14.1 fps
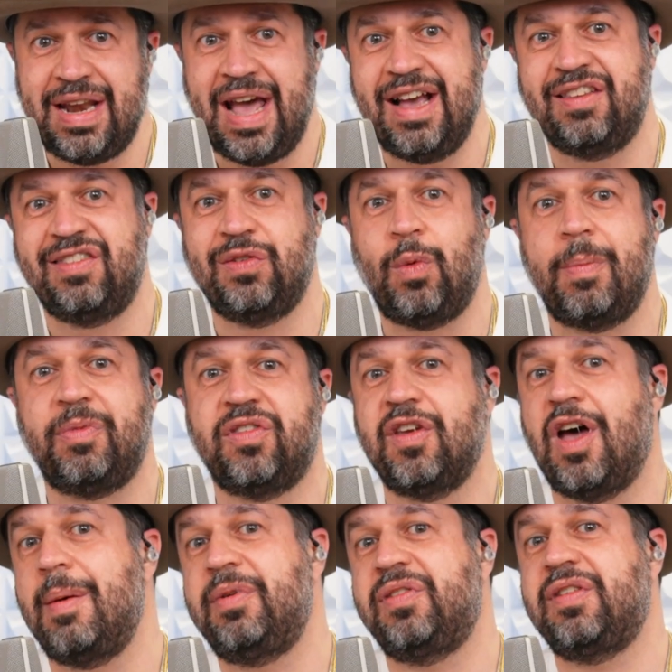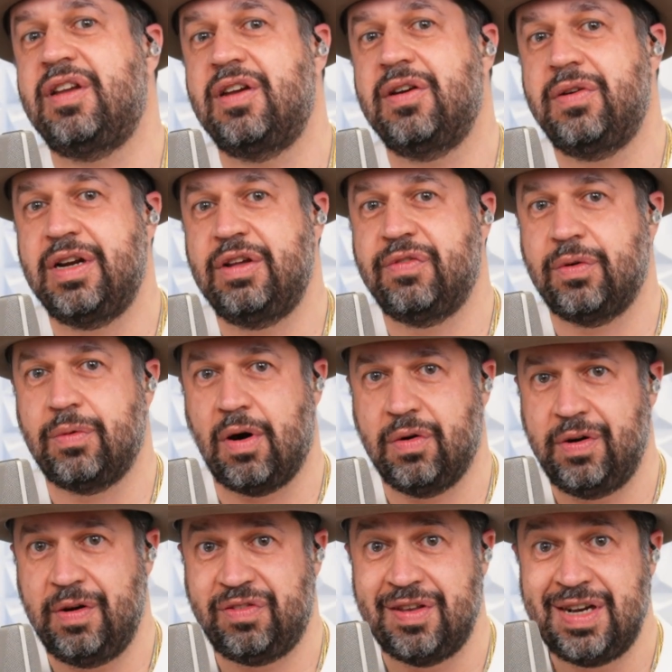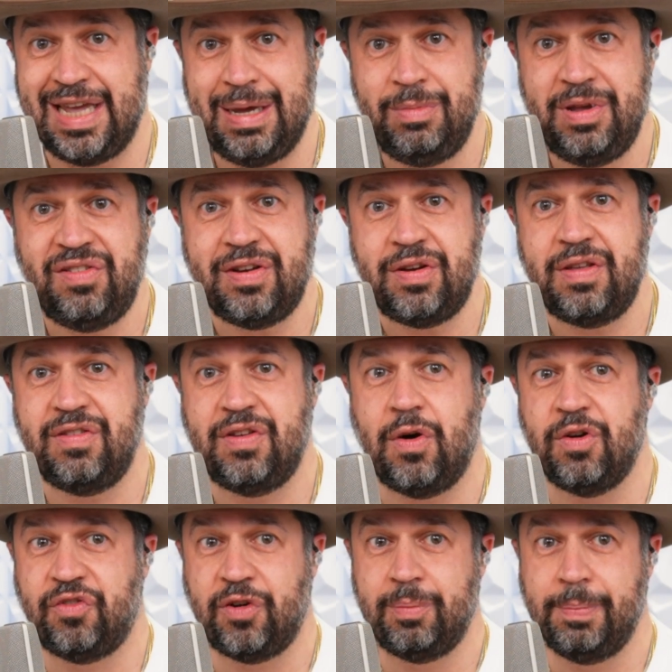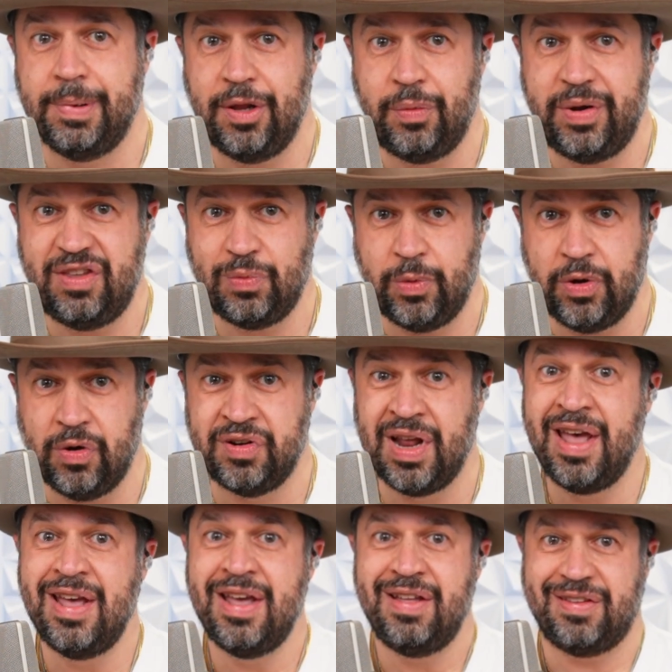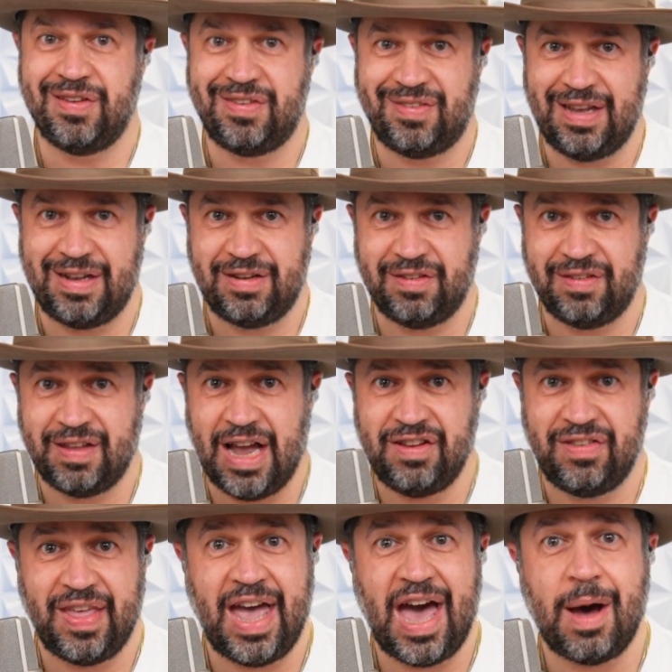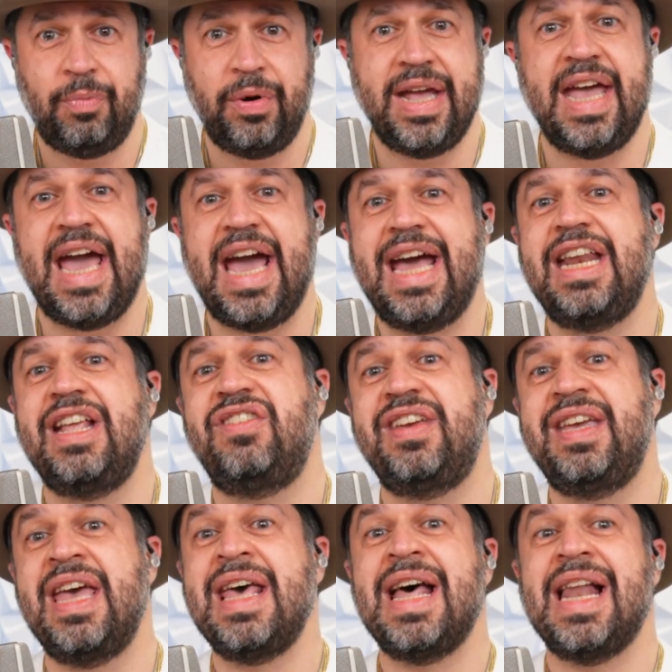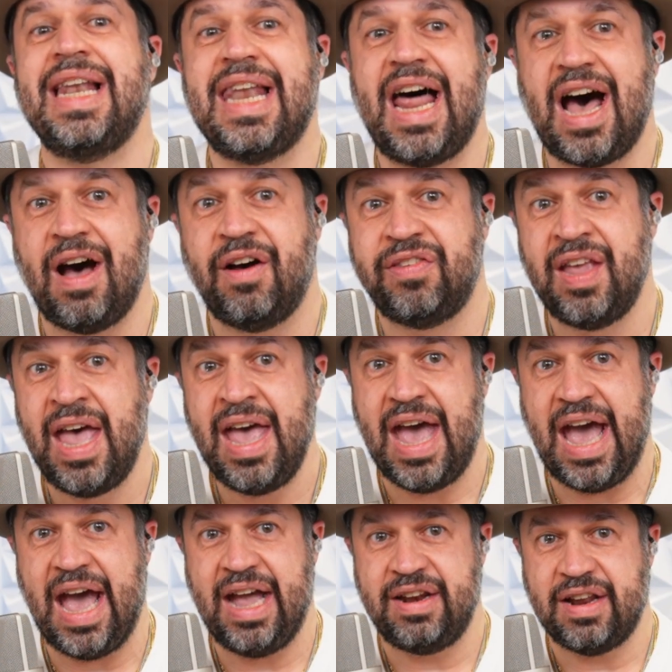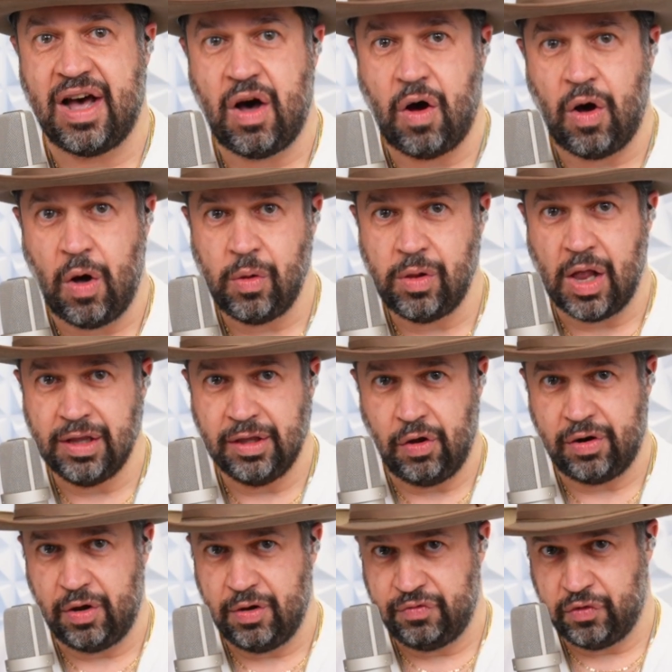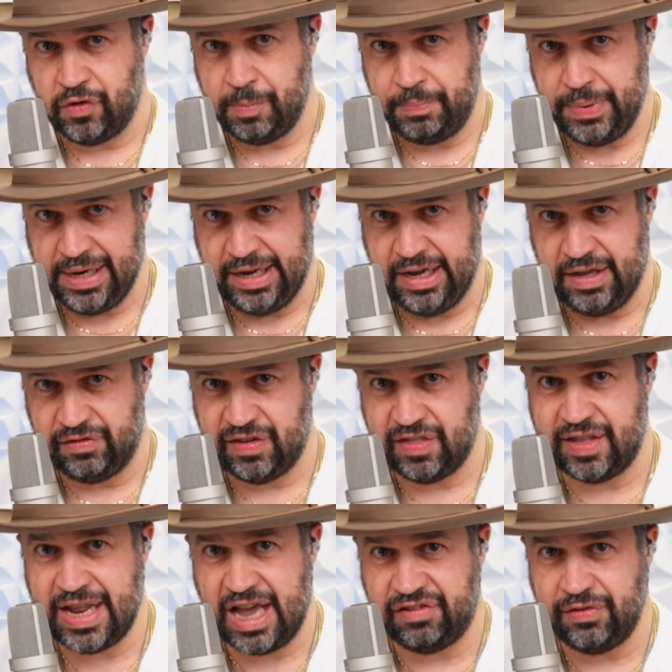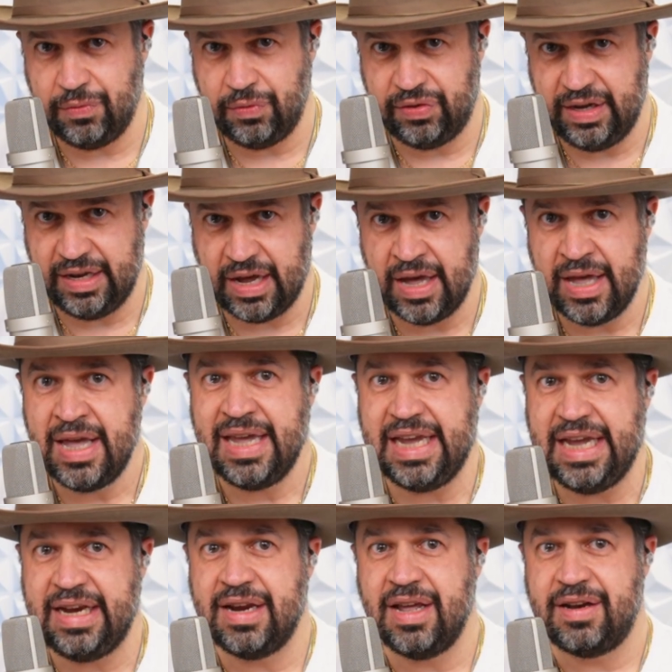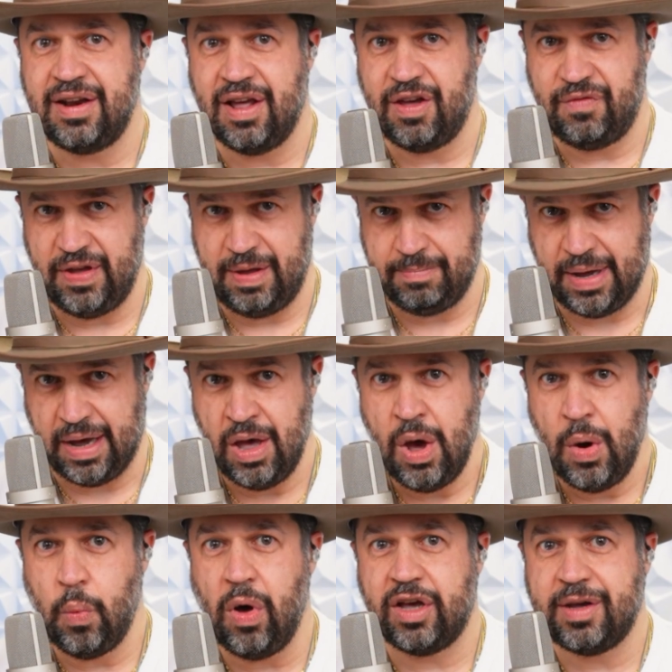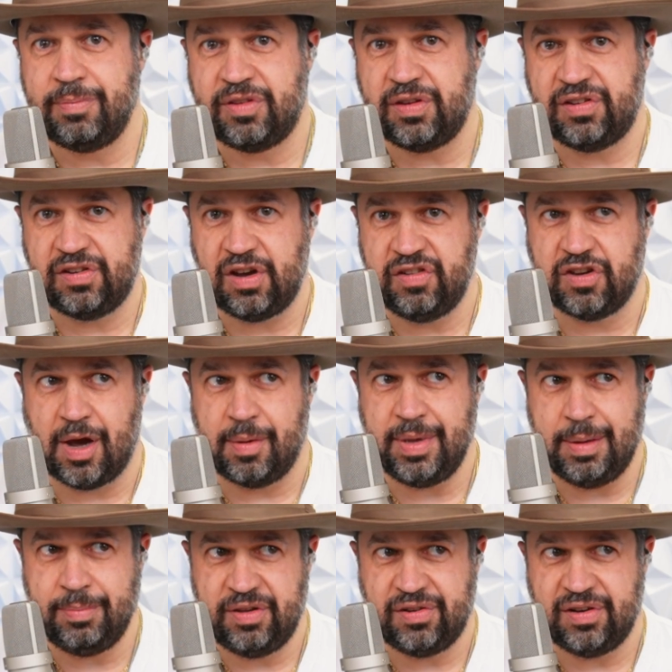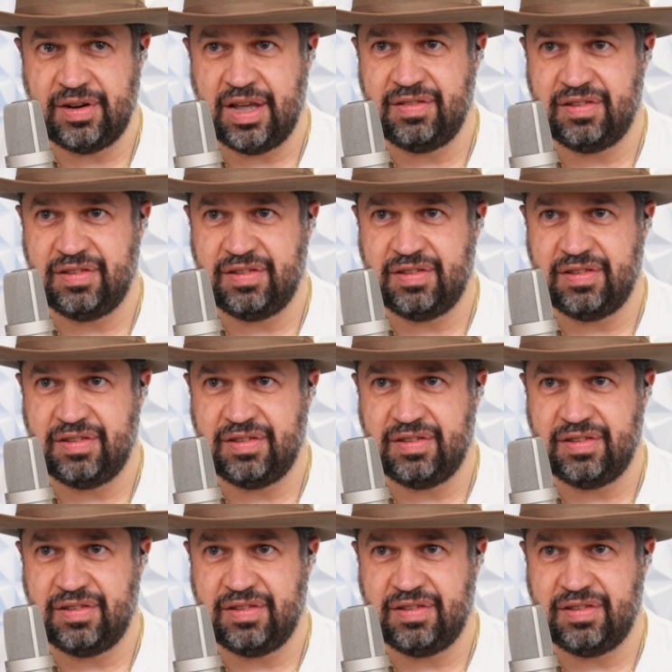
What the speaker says: has swapped cybersecurity for rock riffs, and Imogen has gone from Bluey's world to centre stage. They are bringing energy, laughs, and a whole lot of rebellion to the National Theatre in November. Welcome to Showtime, Imogen and